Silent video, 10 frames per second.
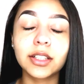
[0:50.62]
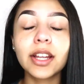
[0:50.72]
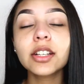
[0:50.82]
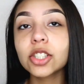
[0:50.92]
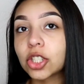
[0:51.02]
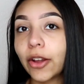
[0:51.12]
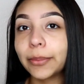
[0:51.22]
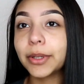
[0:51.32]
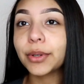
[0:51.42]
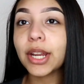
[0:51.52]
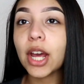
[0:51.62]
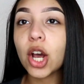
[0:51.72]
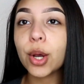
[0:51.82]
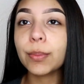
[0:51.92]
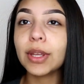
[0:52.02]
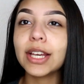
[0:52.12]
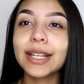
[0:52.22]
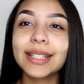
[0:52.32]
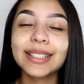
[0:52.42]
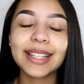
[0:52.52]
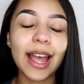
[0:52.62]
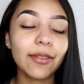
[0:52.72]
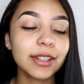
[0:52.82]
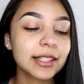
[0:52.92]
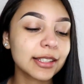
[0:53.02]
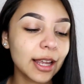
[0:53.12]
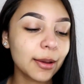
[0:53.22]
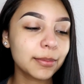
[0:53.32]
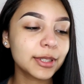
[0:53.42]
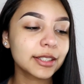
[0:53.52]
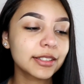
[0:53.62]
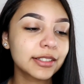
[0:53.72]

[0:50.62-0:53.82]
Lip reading: look like a zombie right now because I haven't slept